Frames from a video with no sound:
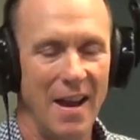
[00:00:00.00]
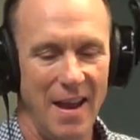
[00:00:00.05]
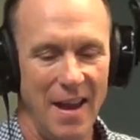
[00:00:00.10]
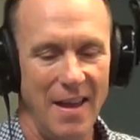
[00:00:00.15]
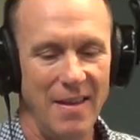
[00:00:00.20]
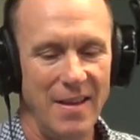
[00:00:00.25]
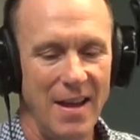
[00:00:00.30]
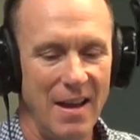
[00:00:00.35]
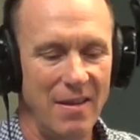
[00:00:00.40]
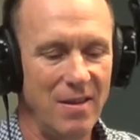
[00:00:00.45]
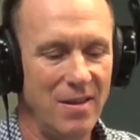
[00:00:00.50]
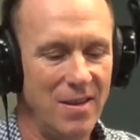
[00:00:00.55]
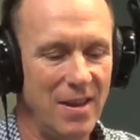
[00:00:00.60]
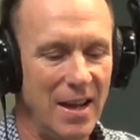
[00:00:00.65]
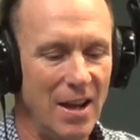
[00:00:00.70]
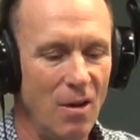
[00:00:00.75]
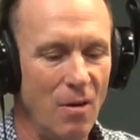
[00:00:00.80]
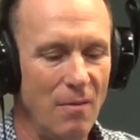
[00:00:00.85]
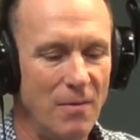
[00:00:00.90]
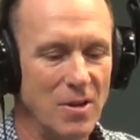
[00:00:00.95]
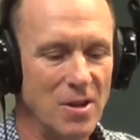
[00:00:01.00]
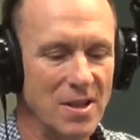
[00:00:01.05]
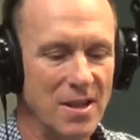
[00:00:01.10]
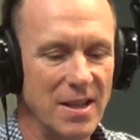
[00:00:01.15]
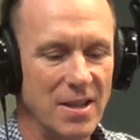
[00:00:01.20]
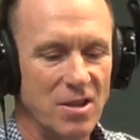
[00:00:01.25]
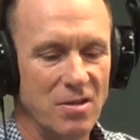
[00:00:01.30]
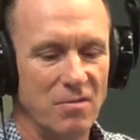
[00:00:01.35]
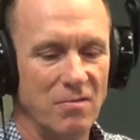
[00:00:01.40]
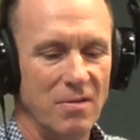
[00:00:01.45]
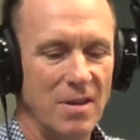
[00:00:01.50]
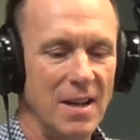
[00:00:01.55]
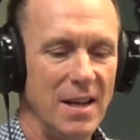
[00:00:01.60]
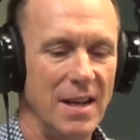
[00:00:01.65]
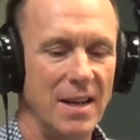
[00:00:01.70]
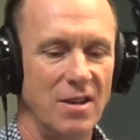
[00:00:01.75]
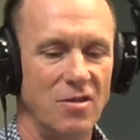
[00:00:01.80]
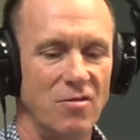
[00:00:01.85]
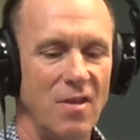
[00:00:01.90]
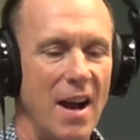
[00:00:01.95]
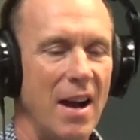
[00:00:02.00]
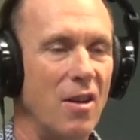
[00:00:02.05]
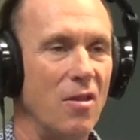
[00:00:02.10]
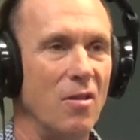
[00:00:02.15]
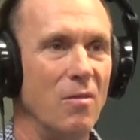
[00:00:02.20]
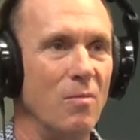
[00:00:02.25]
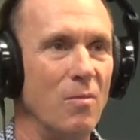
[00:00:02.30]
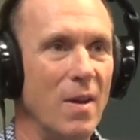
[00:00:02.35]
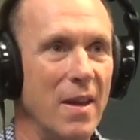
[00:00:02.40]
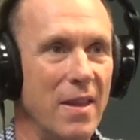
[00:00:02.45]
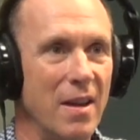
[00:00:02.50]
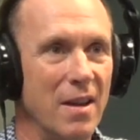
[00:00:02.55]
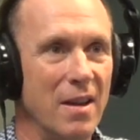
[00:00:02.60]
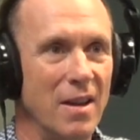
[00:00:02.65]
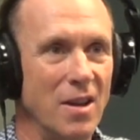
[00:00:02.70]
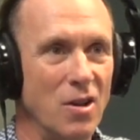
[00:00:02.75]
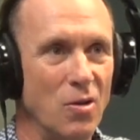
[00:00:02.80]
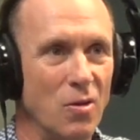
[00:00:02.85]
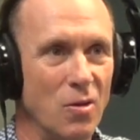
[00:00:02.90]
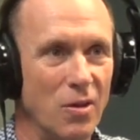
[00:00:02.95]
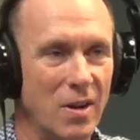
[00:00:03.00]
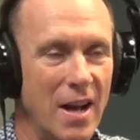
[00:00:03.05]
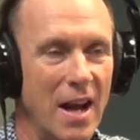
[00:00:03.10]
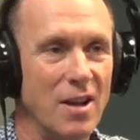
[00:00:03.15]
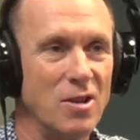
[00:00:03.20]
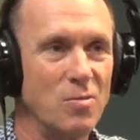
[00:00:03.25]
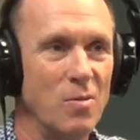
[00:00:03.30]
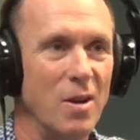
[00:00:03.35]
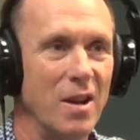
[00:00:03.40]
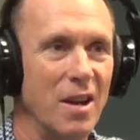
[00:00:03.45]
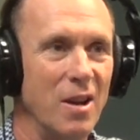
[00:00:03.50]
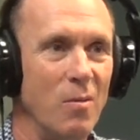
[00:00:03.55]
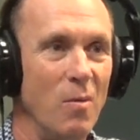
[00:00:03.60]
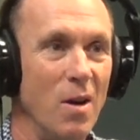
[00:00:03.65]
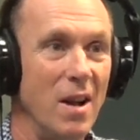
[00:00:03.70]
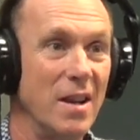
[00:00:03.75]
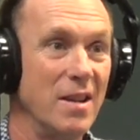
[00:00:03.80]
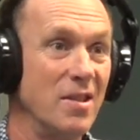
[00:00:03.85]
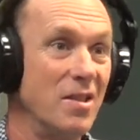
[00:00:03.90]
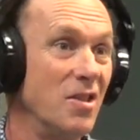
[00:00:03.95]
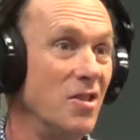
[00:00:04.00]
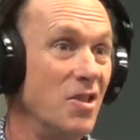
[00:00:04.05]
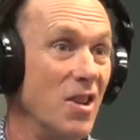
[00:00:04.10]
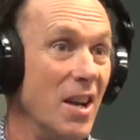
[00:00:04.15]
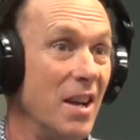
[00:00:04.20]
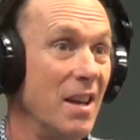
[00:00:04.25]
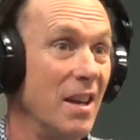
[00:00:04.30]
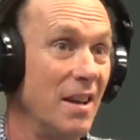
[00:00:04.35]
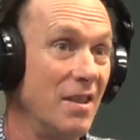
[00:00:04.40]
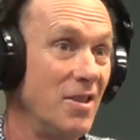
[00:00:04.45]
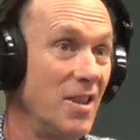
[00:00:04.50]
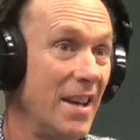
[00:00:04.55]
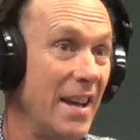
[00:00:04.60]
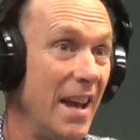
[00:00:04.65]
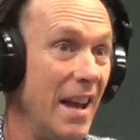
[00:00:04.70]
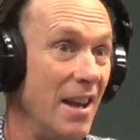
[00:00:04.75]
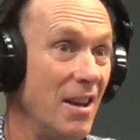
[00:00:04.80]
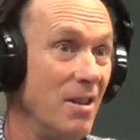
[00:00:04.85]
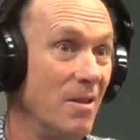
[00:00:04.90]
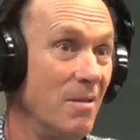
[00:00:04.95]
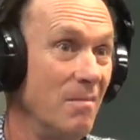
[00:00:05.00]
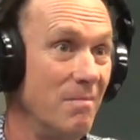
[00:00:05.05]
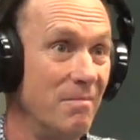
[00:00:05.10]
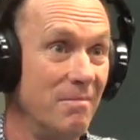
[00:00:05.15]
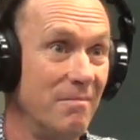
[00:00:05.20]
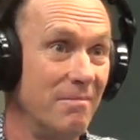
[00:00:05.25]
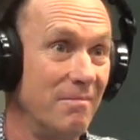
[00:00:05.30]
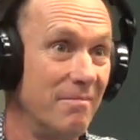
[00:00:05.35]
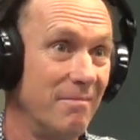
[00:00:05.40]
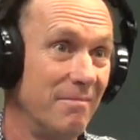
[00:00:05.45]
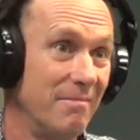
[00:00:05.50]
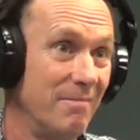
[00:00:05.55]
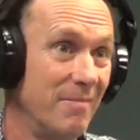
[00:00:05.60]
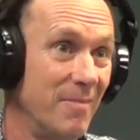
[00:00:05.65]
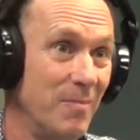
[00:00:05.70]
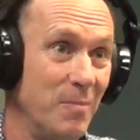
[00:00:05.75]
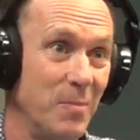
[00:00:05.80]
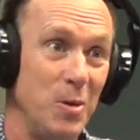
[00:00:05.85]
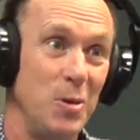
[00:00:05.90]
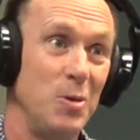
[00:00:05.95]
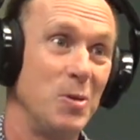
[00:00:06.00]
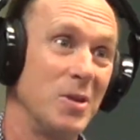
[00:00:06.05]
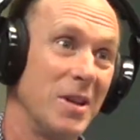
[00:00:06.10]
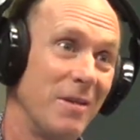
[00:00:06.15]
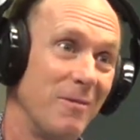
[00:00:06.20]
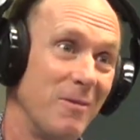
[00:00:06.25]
And the other thing, obviously, to really track on whether your gut's working well is to check out your poos